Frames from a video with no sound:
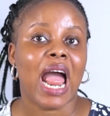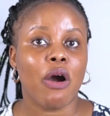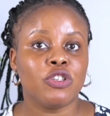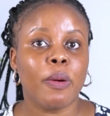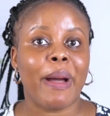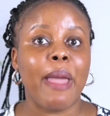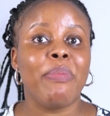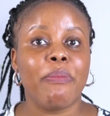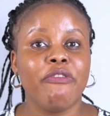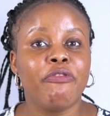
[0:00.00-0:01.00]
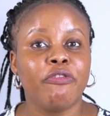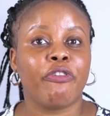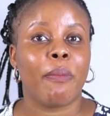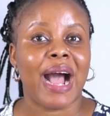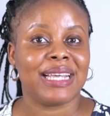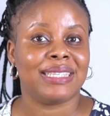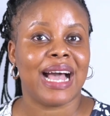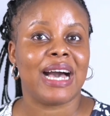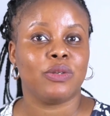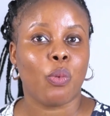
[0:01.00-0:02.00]
I also buy baby food from Asda
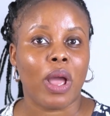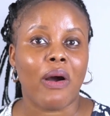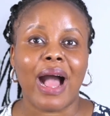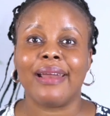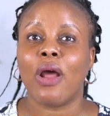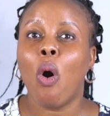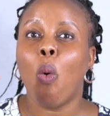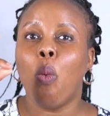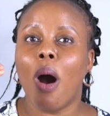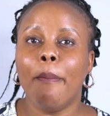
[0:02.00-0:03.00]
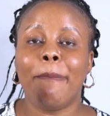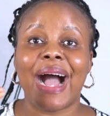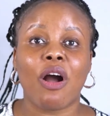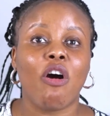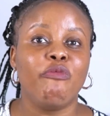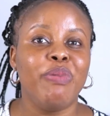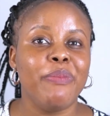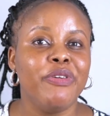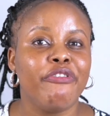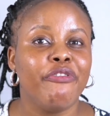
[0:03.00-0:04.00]
as well, and one pack of
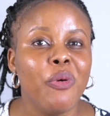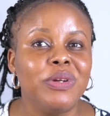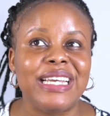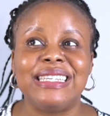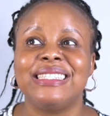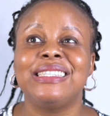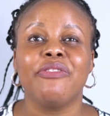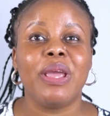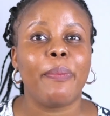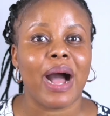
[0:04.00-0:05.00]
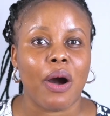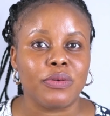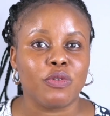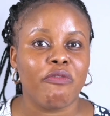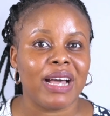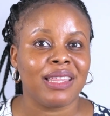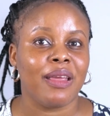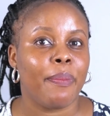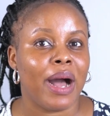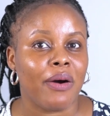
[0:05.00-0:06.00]
baby food is £3, over
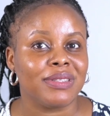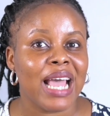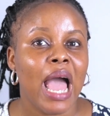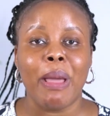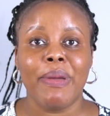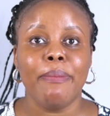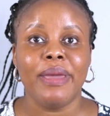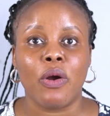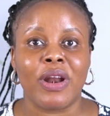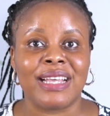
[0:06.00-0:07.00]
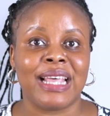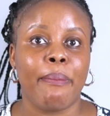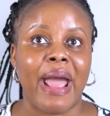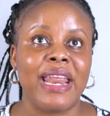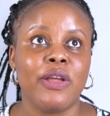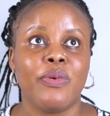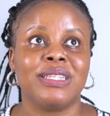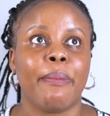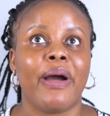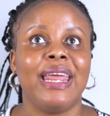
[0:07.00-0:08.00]
£3. Baby milk, when I started buying it, it
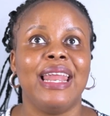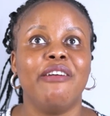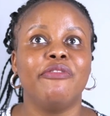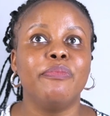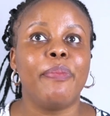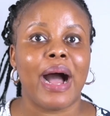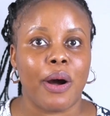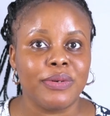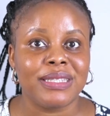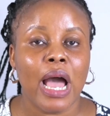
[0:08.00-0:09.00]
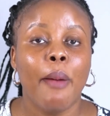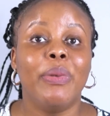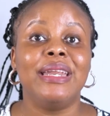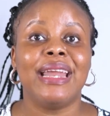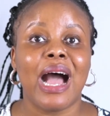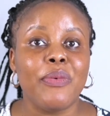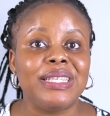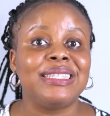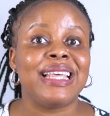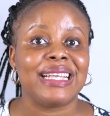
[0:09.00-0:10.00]
was about £11, but now
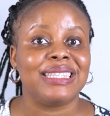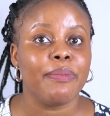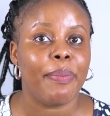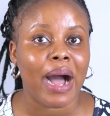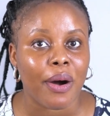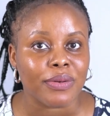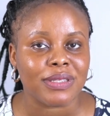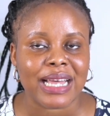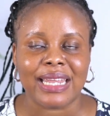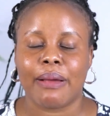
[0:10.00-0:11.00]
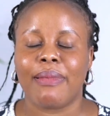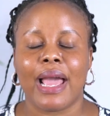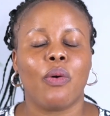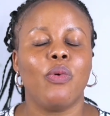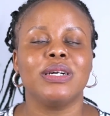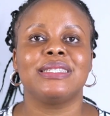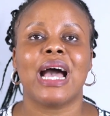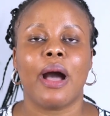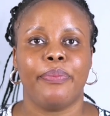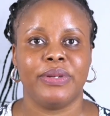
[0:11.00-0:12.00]
it's £13, and I'm like, what's
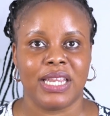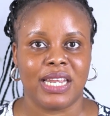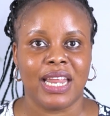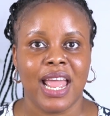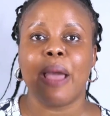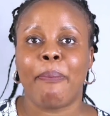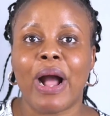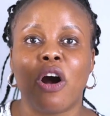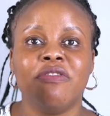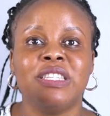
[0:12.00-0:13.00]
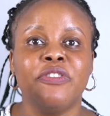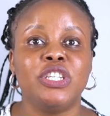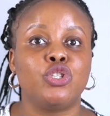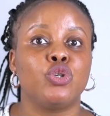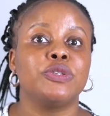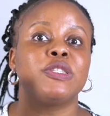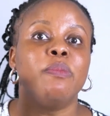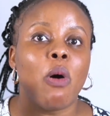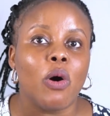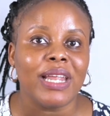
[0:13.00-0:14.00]
happening? A pack of this food is so
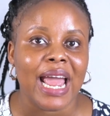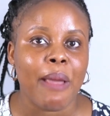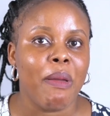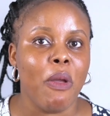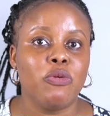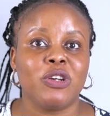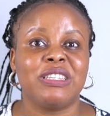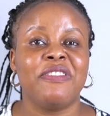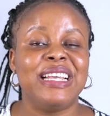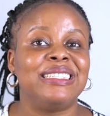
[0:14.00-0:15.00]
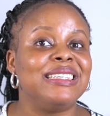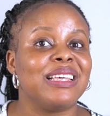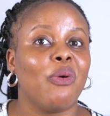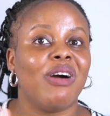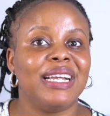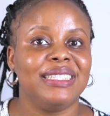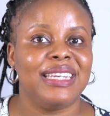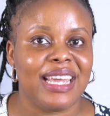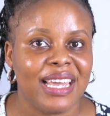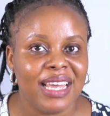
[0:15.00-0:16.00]
small that a baby will just finish it in one
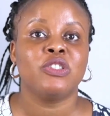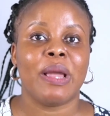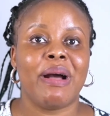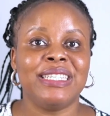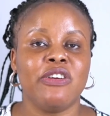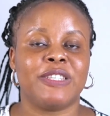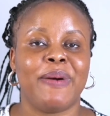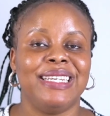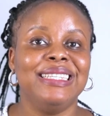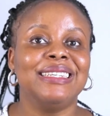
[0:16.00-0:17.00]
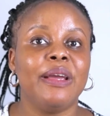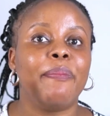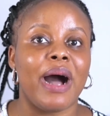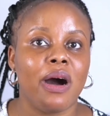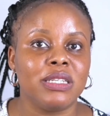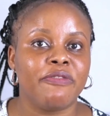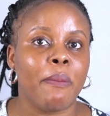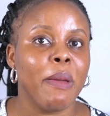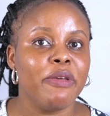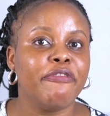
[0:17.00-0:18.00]
day. So imagine you're spending £3
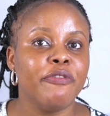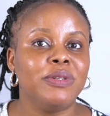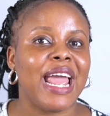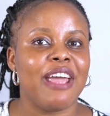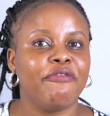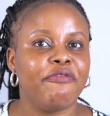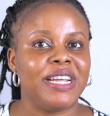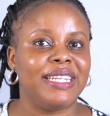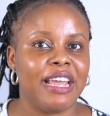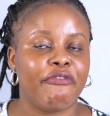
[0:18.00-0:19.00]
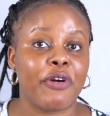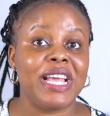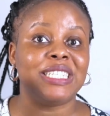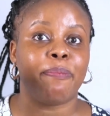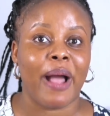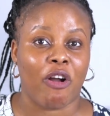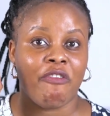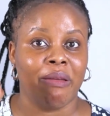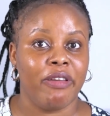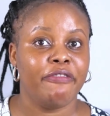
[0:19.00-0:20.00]
for baby food every day, for each pack
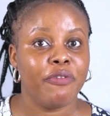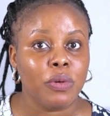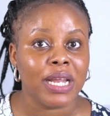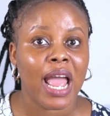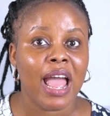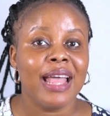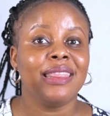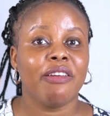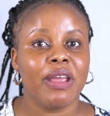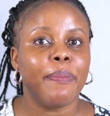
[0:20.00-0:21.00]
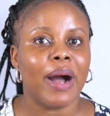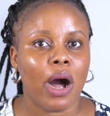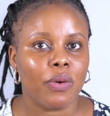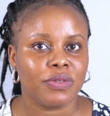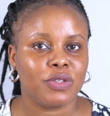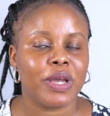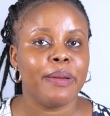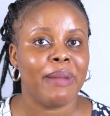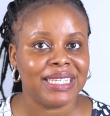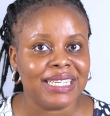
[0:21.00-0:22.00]
of baby food, £3. So
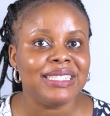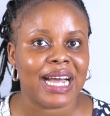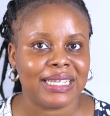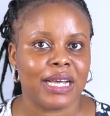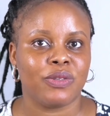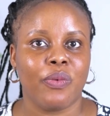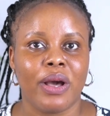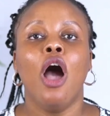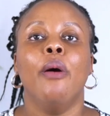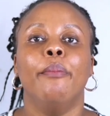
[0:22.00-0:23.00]
imagine that as well.